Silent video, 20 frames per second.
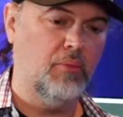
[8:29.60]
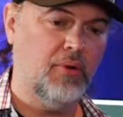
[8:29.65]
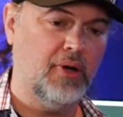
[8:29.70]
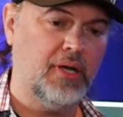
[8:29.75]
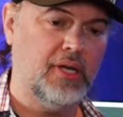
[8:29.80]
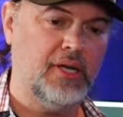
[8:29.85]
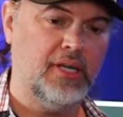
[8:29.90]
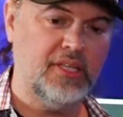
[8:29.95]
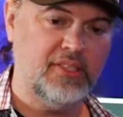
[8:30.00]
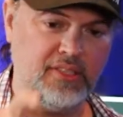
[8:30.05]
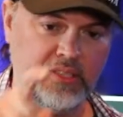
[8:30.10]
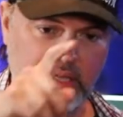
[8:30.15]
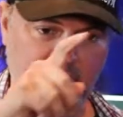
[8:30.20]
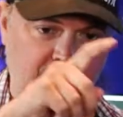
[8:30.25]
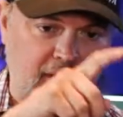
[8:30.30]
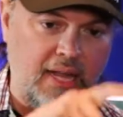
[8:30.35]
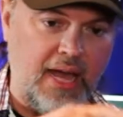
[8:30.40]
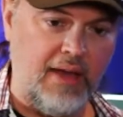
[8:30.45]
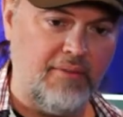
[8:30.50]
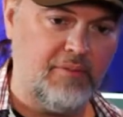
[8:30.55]
what it is
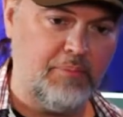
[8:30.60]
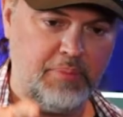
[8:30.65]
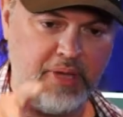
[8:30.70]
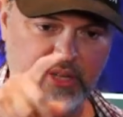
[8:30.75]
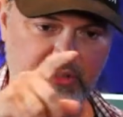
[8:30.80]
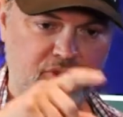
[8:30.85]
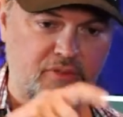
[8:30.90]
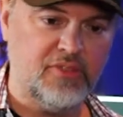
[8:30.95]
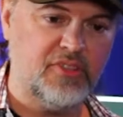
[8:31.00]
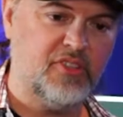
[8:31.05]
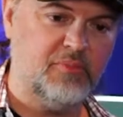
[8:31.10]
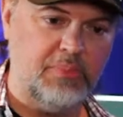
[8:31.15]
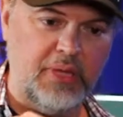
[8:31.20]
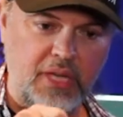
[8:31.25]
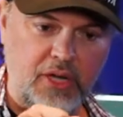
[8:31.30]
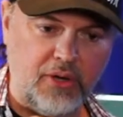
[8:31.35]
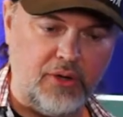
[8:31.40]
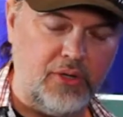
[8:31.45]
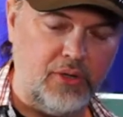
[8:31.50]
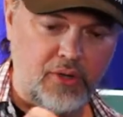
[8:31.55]
it'll have a picture of the
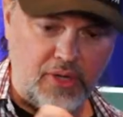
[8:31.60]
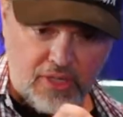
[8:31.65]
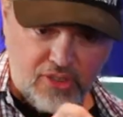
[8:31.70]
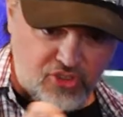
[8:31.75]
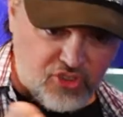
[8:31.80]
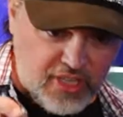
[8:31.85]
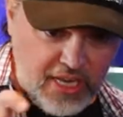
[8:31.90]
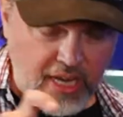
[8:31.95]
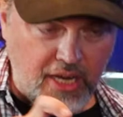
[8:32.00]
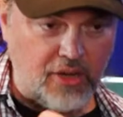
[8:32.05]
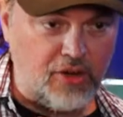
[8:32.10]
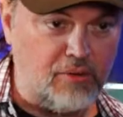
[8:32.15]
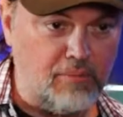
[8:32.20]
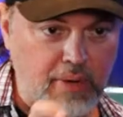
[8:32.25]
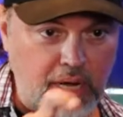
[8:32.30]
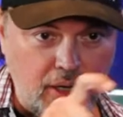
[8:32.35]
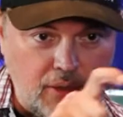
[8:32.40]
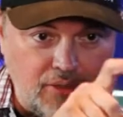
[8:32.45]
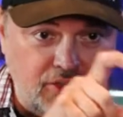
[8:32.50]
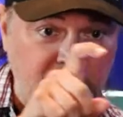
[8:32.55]
speaker, and you can just take your
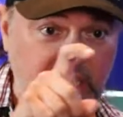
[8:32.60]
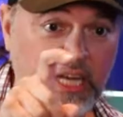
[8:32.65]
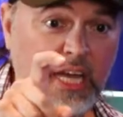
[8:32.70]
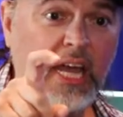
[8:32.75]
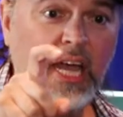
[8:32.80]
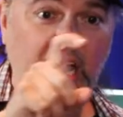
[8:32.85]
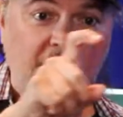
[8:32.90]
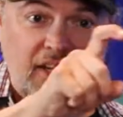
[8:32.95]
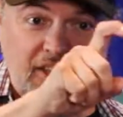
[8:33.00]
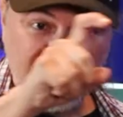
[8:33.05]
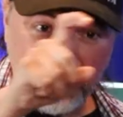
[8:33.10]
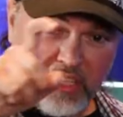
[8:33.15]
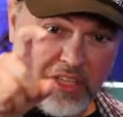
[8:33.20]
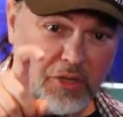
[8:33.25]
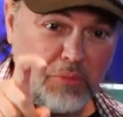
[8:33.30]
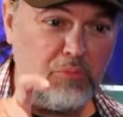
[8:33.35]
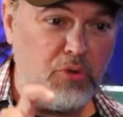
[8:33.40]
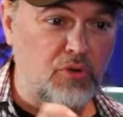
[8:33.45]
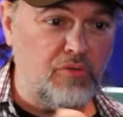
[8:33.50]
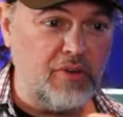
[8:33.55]
mouse, and it's like
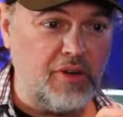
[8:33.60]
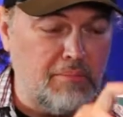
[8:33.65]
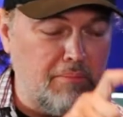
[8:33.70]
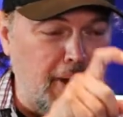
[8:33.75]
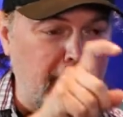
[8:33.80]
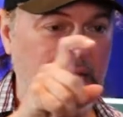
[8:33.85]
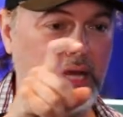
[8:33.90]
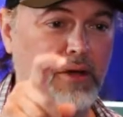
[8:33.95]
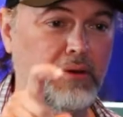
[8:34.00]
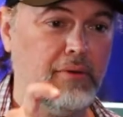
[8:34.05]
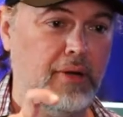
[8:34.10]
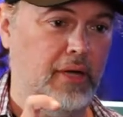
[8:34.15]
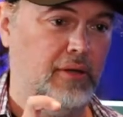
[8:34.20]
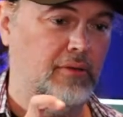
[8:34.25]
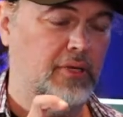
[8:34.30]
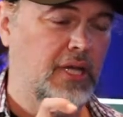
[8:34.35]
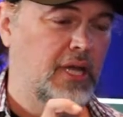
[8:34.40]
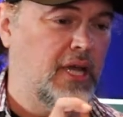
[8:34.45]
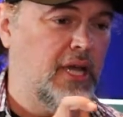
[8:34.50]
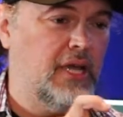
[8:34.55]
you're moving a mic
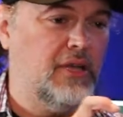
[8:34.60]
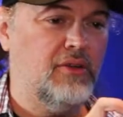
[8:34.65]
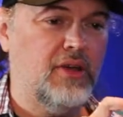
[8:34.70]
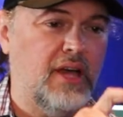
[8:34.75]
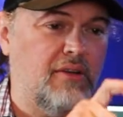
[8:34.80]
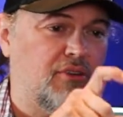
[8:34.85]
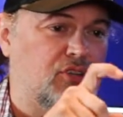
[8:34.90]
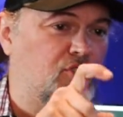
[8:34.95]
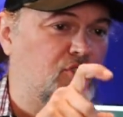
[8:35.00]
around, and you have a